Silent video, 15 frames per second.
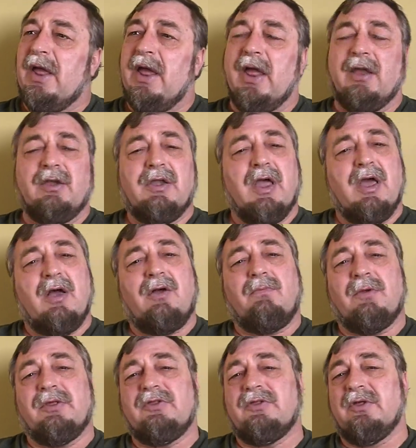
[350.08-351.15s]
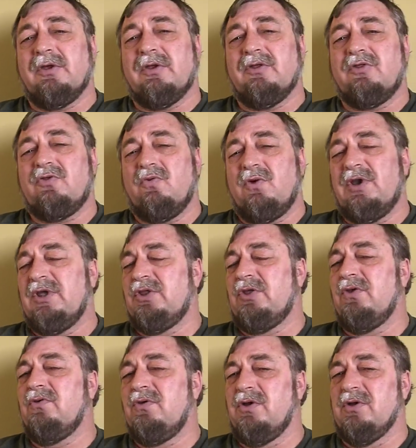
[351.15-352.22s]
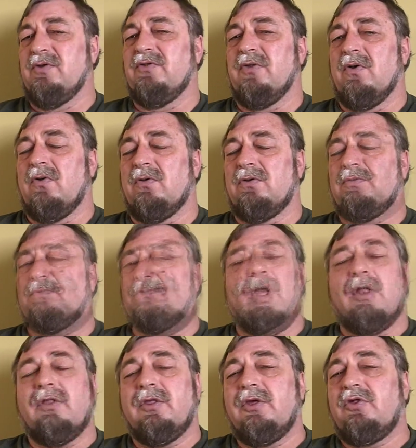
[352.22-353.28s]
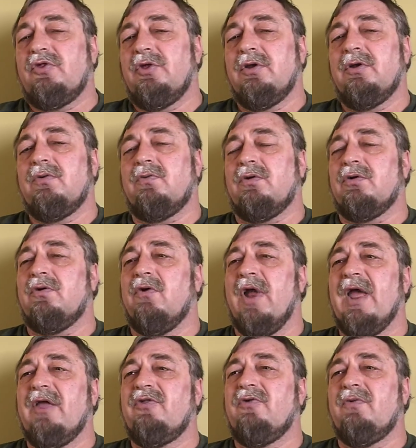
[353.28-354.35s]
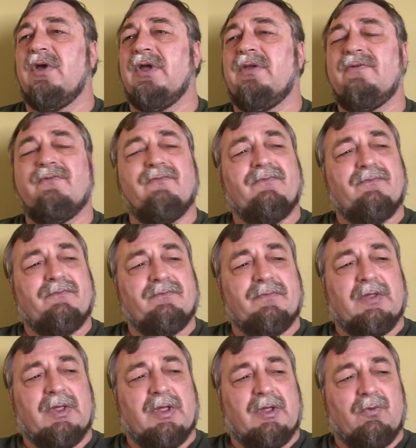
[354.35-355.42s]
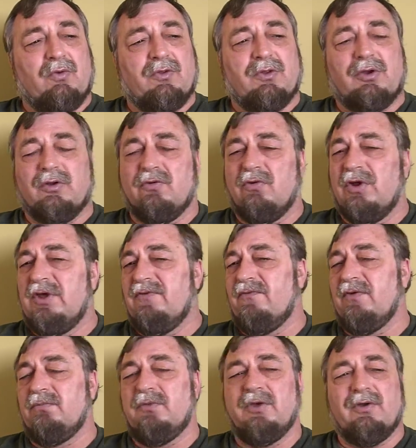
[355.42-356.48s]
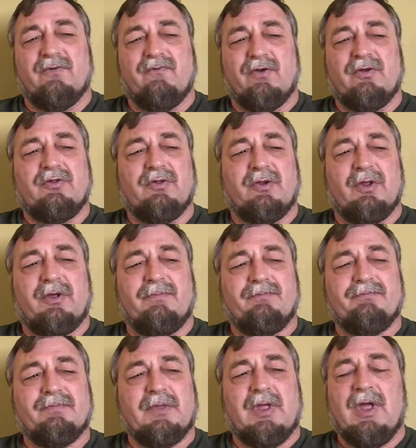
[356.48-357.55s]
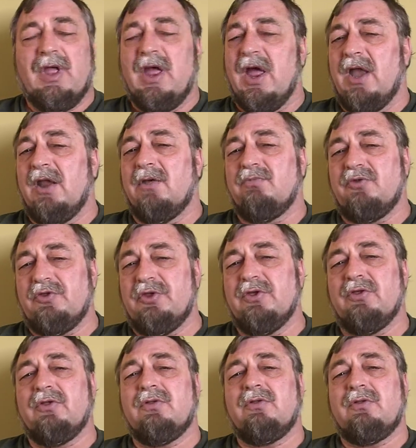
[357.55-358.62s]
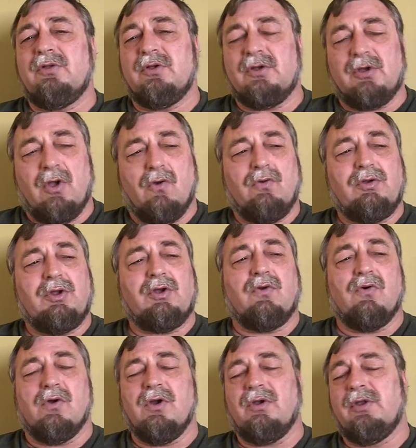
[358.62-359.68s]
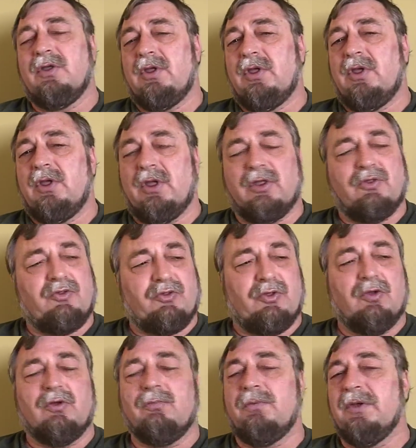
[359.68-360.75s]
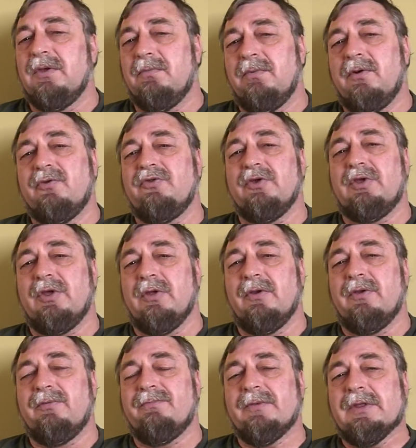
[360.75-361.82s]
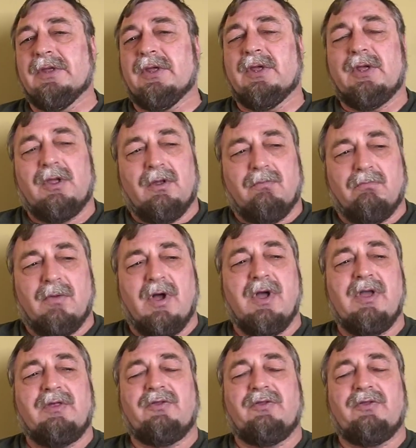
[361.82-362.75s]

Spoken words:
And now my son is 22 years old, and this year will graduate with a degree from university. And I'm still going to court and still being persecuted. My